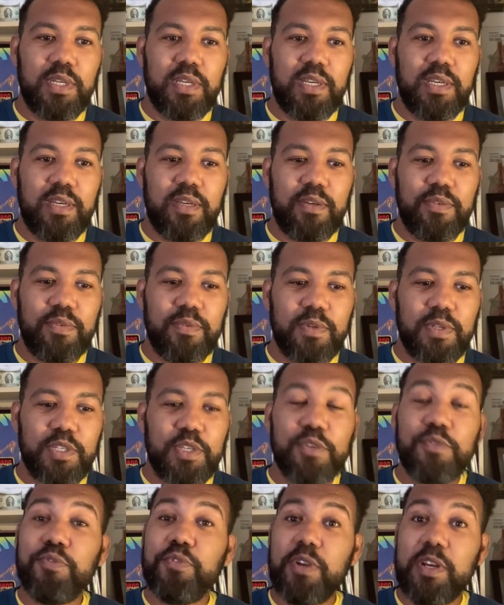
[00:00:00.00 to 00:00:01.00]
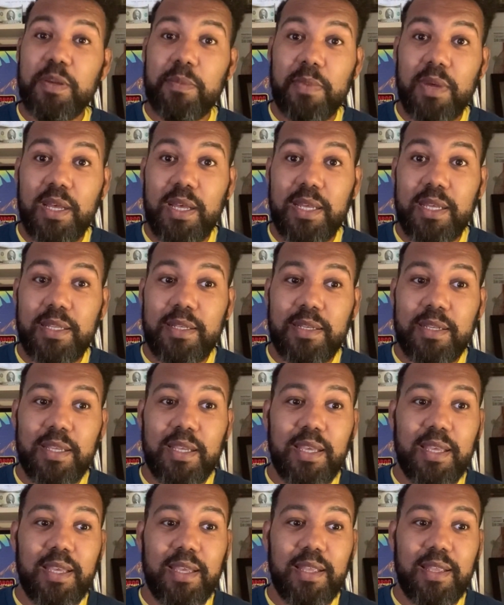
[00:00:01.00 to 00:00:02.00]
a good friend of mine
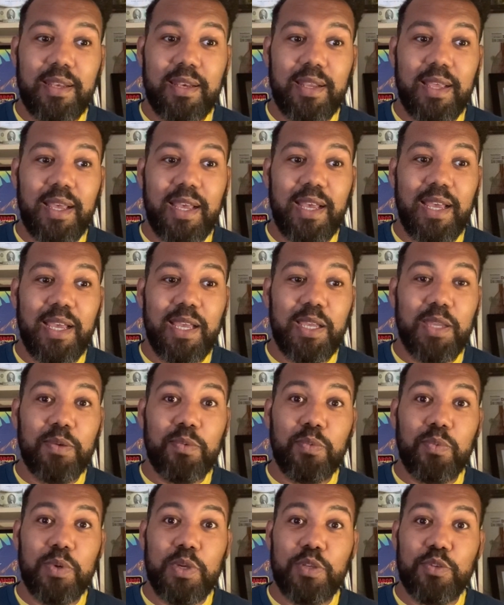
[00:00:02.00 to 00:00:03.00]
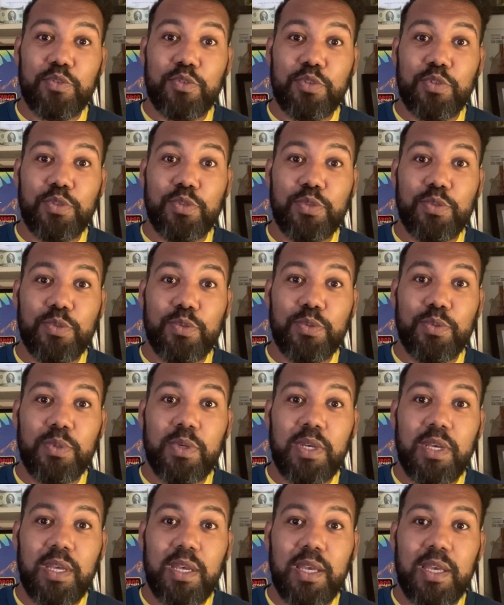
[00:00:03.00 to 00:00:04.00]
and I went to
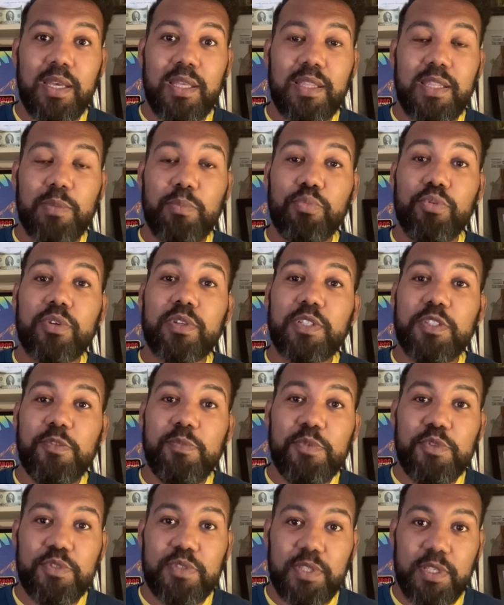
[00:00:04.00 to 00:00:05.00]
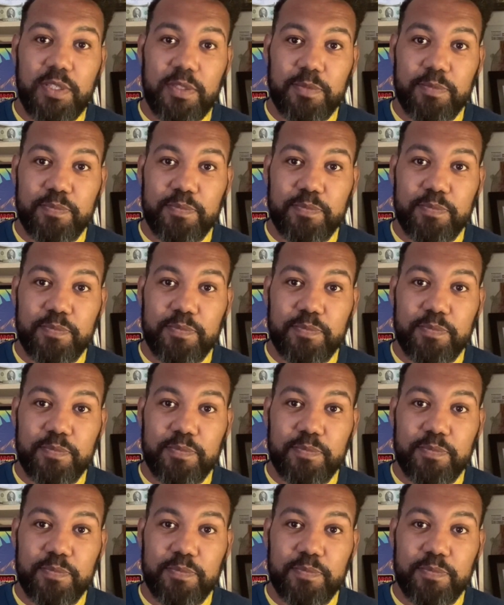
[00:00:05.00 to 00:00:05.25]
the Brooklyn Museum.